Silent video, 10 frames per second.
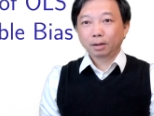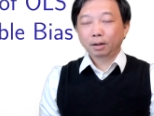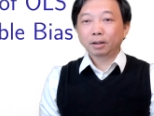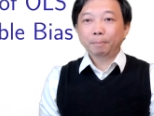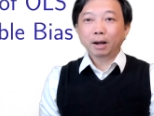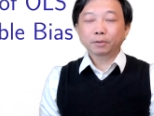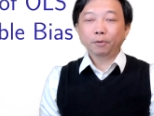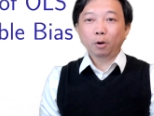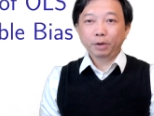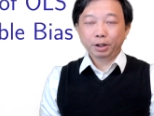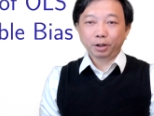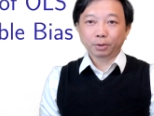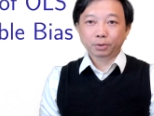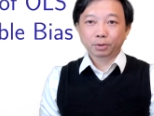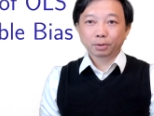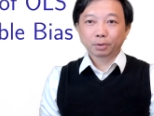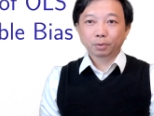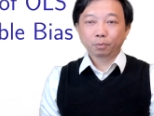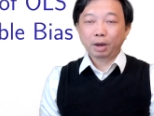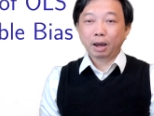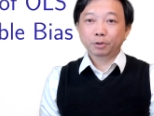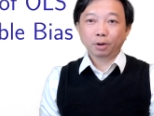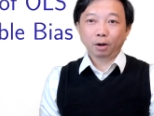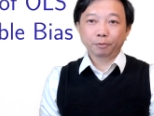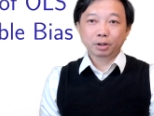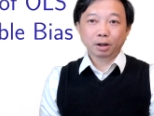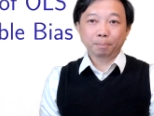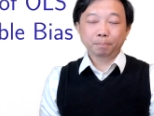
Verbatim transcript: In the past four videos, we have solved uh,